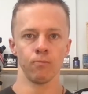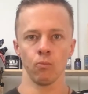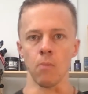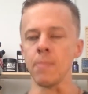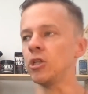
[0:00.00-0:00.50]

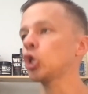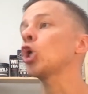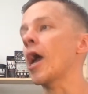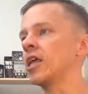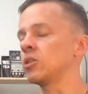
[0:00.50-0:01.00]
Maybe
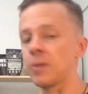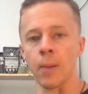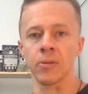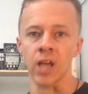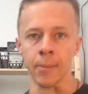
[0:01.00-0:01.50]
China has become
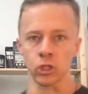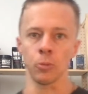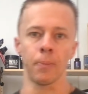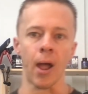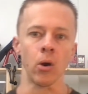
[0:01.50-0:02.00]
the dominant
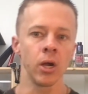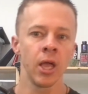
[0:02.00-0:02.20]
superpower